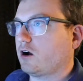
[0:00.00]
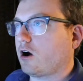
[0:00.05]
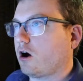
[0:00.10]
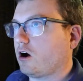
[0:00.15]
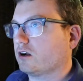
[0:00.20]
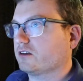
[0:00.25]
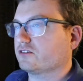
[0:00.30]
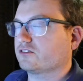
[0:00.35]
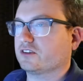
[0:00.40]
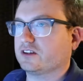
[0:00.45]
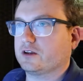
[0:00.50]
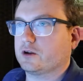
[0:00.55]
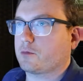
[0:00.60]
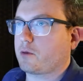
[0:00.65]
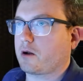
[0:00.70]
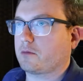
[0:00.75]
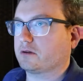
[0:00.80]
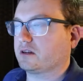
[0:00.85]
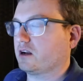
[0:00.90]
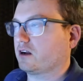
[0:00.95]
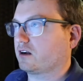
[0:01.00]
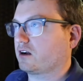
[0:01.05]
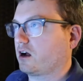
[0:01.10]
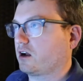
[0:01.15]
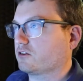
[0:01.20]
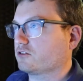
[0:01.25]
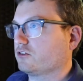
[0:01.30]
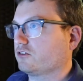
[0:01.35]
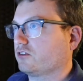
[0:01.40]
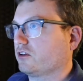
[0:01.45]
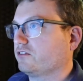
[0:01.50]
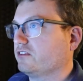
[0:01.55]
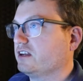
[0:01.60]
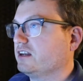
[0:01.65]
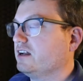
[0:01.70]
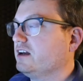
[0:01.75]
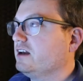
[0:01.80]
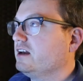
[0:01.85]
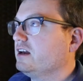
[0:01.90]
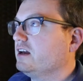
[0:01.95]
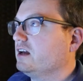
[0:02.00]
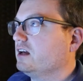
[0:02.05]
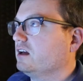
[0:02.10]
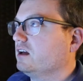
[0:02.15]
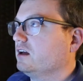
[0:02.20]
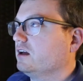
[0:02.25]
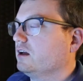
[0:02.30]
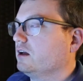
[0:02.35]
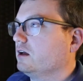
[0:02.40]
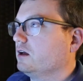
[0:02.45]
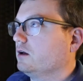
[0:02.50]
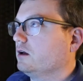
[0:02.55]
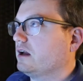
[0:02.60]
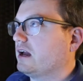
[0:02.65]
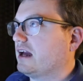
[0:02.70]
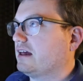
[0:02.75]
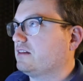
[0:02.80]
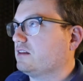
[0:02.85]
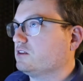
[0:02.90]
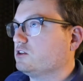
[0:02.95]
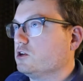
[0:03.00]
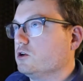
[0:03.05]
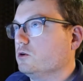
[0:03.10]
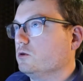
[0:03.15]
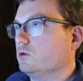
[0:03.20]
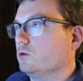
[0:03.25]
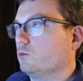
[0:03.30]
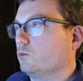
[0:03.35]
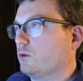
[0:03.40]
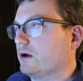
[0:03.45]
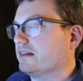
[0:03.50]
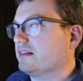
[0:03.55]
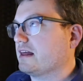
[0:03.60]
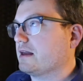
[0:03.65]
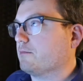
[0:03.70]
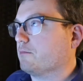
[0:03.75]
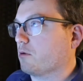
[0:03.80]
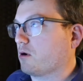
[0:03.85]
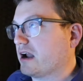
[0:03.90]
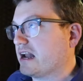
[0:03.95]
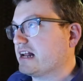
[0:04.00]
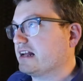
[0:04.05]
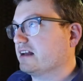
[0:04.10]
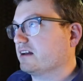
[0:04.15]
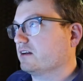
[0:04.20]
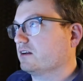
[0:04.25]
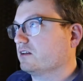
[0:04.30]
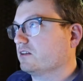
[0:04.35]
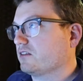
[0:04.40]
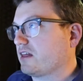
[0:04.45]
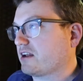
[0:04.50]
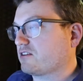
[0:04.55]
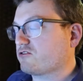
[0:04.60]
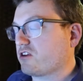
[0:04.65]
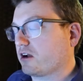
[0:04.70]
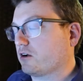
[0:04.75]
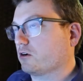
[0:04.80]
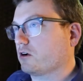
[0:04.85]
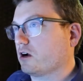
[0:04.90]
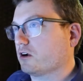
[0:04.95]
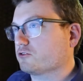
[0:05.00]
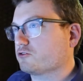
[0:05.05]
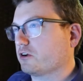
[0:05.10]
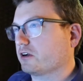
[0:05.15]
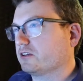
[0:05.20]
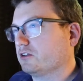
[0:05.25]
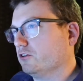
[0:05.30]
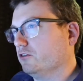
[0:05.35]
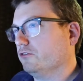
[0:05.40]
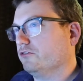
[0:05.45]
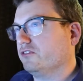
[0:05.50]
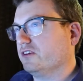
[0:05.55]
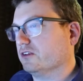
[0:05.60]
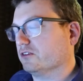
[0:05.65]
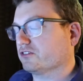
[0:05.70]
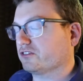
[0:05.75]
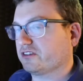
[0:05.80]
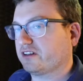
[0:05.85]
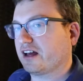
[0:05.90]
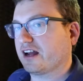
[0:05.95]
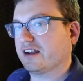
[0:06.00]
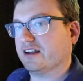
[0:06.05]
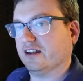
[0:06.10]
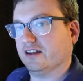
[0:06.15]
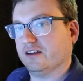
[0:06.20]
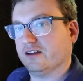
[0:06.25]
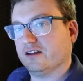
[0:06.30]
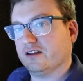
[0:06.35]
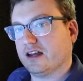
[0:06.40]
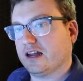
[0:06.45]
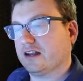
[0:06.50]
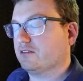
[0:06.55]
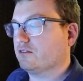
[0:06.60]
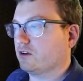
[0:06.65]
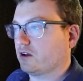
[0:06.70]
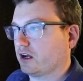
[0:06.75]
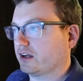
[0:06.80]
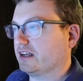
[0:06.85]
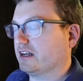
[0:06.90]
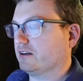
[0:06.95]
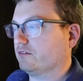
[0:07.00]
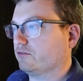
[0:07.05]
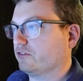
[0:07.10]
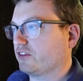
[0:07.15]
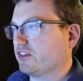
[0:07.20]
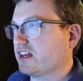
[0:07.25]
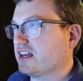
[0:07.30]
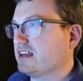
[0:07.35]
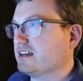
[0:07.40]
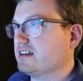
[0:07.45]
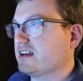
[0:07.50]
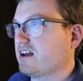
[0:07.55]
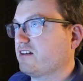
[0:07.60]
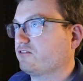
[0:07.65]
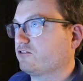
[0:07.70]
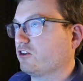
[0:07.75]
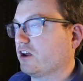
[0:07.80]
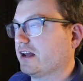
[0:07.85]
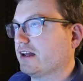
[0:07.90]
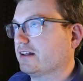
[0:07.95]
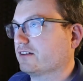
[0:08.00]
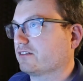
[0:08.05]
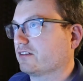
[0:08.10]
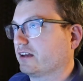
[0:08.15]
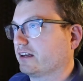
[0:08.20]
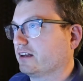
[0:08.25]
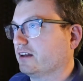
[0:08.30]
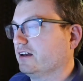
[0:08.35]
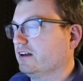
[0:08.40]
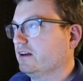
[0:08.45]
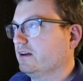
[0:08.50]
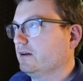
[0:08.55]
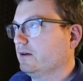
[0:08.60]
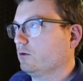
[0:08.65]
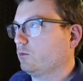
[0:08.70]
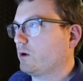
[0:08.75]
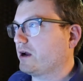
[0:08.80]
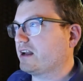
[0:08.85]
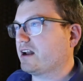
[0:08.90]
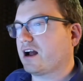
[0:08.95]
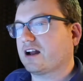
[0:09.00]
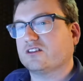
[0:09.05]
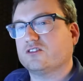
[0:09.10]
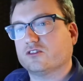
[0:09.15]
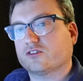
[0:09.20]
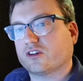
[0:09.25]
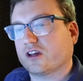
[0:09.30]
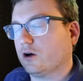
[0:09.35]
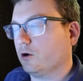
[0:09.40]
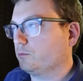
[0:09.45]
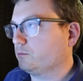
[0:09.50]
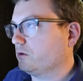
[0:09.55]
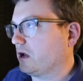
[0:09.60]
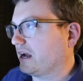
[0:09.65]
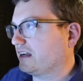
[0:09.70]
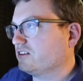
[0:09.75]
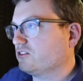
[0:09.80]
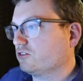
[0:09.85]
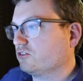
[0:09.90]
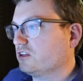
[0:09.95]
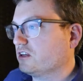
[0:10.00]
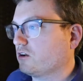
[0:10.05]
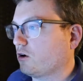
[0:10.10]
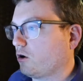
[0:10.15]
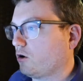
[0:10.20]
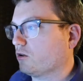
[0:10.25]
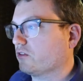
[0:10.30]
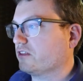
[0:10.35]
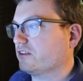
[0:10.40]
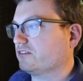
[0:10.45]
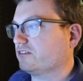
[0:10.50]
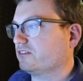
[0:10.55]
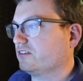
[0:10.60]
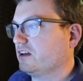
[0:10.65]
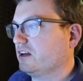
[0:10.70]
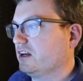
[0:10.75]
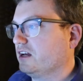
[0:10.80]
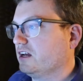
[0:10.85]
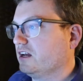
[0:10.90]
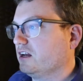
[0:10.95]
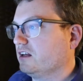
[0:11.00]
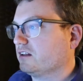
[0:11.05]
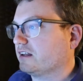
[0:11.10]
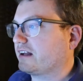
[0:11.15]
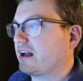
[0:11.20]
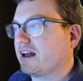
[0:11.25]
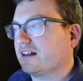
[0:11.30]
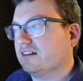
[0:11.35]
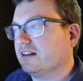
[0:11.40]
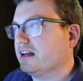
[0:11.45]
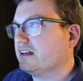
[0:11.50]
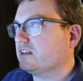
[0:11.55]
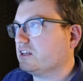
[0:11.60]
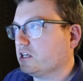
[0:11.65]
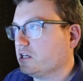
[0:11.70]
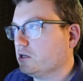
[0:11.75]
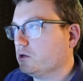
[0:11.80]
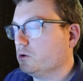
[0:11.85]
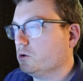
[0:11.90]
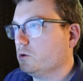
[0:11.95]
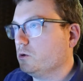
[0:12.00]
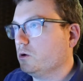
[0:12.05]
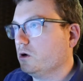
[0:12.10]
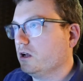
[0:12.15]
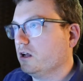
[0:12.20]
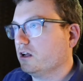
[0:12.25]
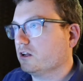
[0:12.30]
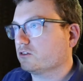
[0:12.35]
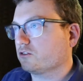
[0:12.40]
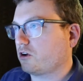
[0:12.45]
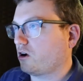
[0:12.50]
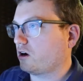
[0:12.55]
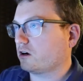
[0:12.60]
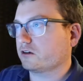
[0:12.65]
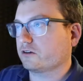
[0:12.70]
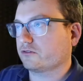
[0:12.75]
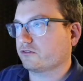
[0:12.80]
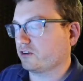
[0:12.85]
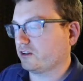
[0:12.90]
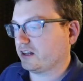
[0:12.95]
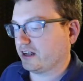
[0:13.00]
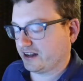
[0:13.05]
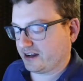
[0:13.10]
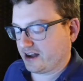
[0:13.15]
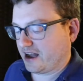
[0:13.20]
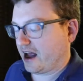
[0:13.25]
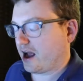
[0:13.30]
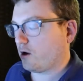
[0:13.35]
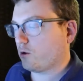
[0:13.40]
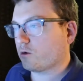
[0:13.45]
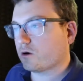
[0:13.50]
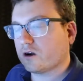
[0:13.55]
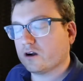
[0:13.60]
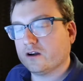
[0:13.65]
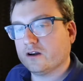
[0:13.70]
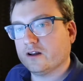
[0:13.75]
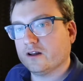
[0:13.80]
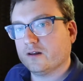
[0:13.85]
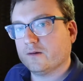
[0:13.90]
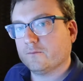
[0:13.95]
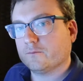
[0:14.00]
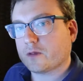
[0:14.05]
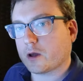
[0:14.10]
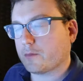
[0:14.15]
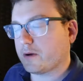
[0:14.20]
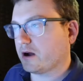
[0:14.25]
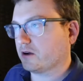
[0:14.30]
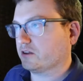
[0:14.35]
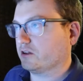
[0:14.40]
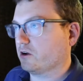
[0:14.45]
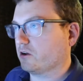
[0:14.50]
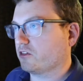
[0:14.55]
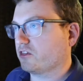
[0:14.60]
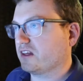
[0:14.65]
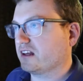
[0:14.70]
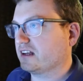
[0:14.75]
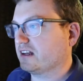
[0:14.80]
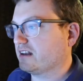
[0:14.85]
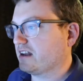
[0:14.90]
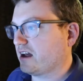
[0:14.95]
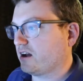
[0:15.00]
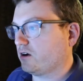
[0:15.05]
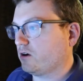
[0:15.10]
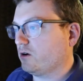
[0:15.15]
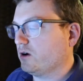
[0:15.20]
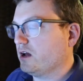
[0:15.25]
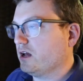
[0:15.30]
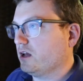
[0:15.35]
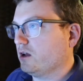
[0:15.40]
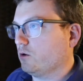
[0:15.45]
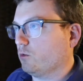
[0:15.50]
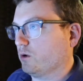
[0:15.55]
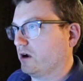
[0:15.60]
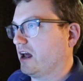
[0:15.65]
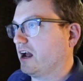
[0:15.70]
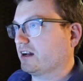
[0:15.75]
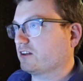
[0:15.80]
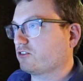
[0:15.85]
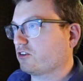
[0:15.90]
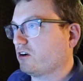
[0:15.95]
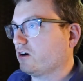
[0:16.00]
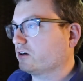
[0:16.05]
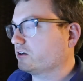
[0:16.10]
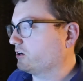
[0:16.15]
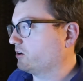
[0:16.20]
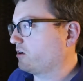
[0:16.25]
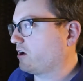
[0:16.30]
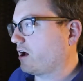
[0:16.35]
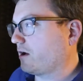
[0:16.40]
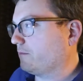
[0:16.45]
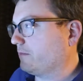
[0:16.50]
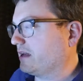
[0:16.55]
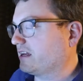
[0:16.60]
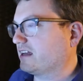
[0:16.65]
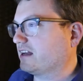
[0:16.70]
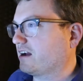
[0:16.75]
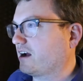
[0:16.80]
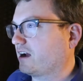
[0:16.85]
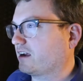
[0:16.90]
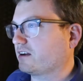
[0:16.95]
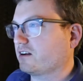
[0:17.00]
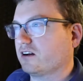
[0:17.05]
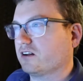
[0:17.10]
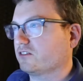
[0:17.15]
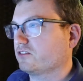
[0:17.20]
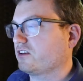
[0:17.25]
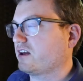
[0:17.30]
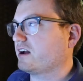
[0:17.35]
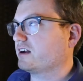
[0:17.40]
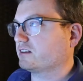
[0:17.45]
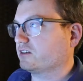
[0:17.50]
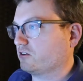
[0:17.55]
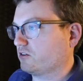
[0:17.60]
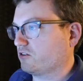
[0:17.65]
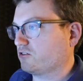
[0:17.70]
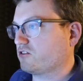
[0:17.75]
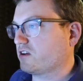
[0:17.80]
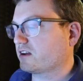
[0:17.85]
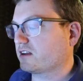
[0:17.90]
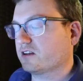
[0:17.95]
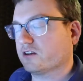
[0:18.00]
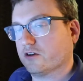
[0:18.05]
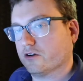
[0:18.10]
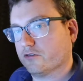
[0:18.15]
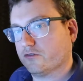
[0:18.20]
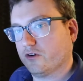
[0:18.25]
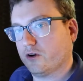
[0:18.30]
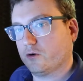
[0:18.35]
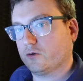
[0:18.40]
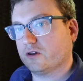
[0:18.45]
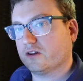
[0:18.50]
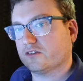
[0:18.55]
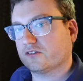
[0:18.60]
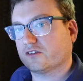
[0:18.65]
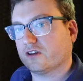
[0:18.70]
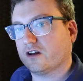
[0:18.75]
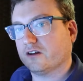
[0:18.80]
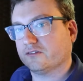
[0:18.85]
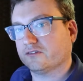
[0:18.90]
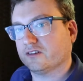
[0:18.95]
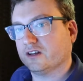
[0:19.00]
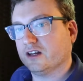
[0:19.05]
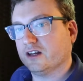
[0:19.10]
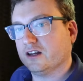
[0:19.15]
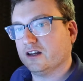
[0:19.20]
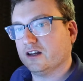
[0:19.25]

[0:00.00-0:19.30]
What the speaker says: Honestly, you're probably not conscious of it. And you, when they break that shadow contract, you feel slighted. And again, for the ENFJ, it's like, wait, I just did all this. Like, I let you talk for like an hour about your thing, and now when I talk, you're not making eye contact and you're checking your phone and stuff.